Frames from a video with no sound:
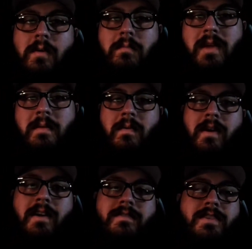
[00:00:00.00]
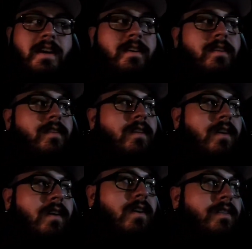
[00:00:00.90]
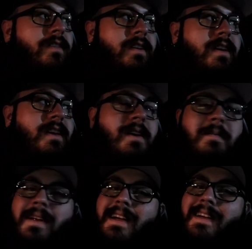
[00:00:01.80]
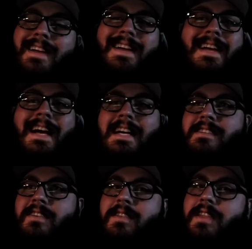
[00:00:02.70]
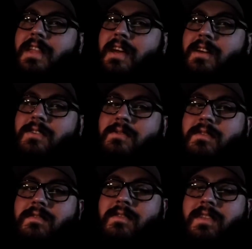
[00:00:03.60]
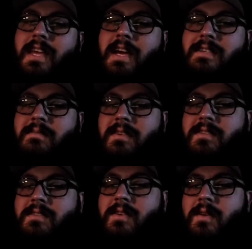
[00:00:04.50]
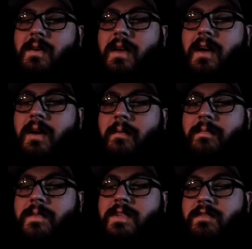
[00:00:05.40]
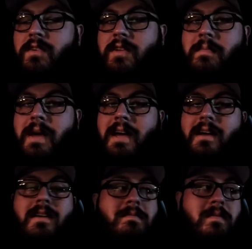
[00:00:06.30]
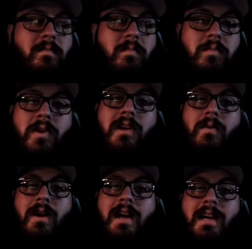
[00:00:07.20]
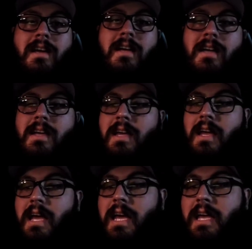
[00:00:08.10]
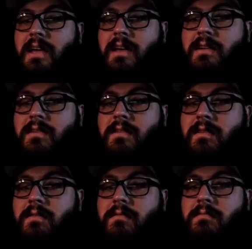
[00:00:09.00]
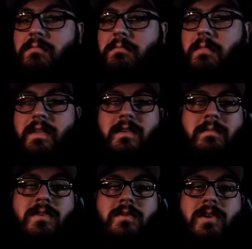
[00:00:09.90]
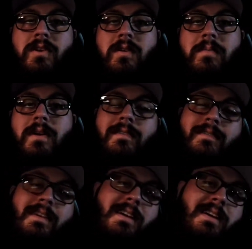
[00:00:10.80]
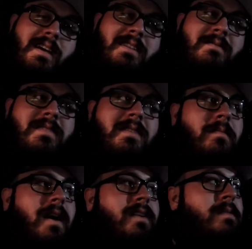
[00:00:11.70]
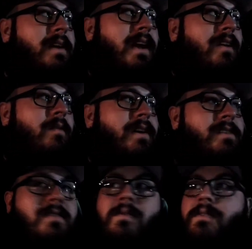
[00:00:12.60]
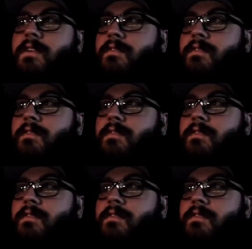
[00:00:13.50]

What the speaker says: me and my wife Shiner all the gear, but I still don't think that could do it for the gas mileage. So so far the bag has been pretty quiet, and I think it's been doing good, but I just want to see miles per gallon wise what